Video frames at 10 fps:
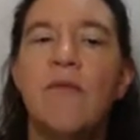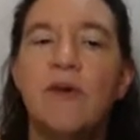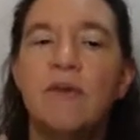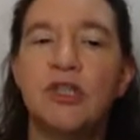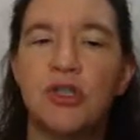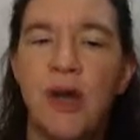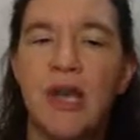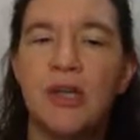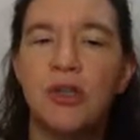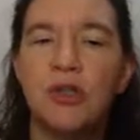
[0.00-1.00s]
we will
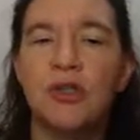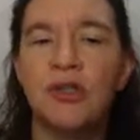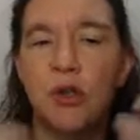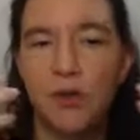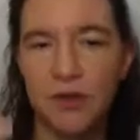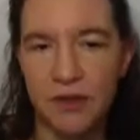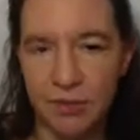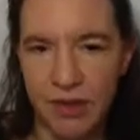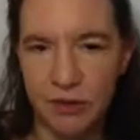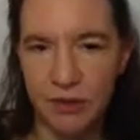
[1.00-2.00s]
try to solve this
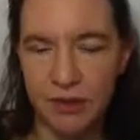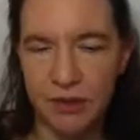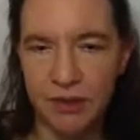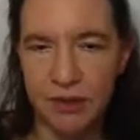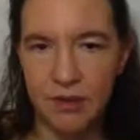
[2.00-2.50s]
matrix.